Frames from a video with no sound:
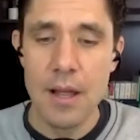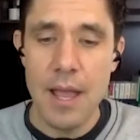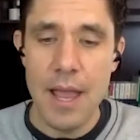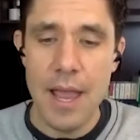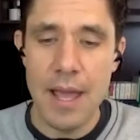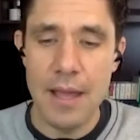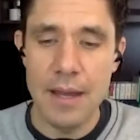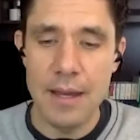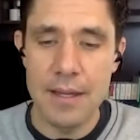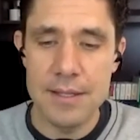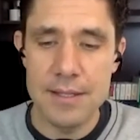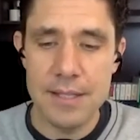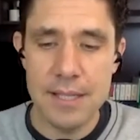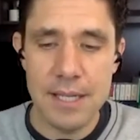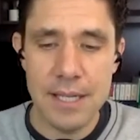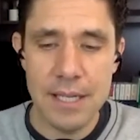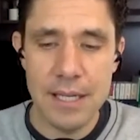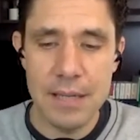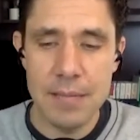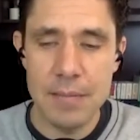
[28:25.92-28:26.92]
And his
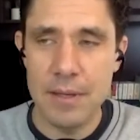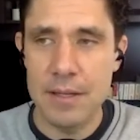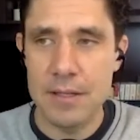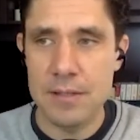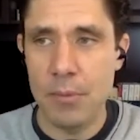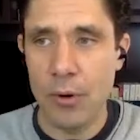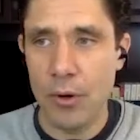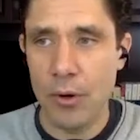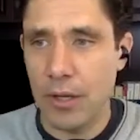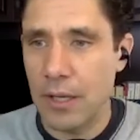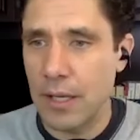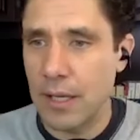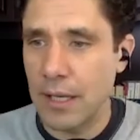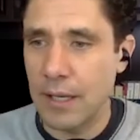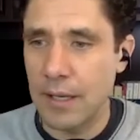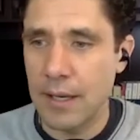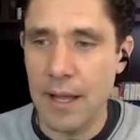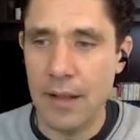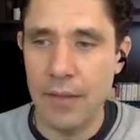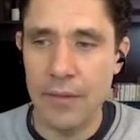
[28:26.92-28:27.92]
team and his marketing
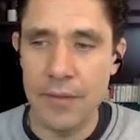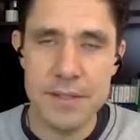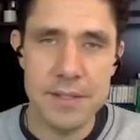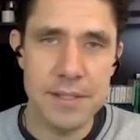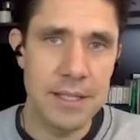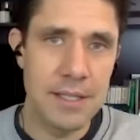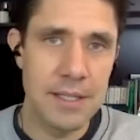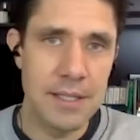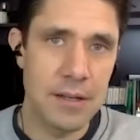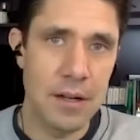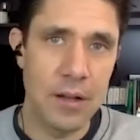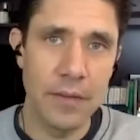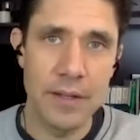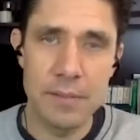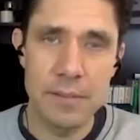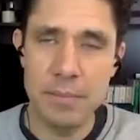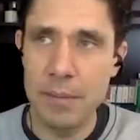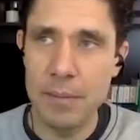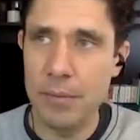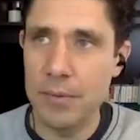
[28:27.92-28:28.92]
analyses and all these
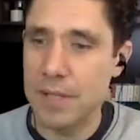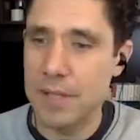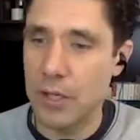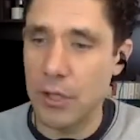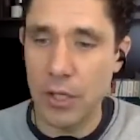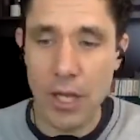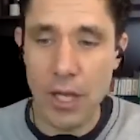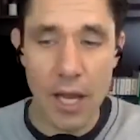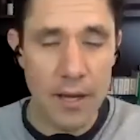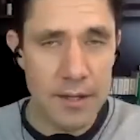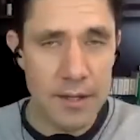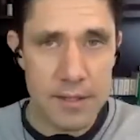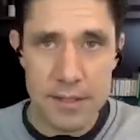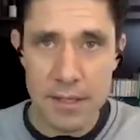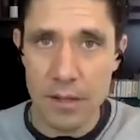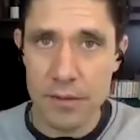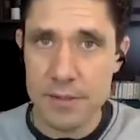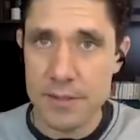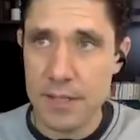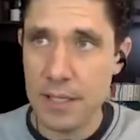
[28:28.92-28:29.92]
people said, you got to
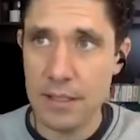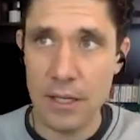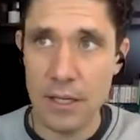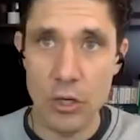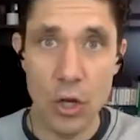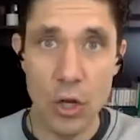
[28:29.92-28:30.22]
sell scented.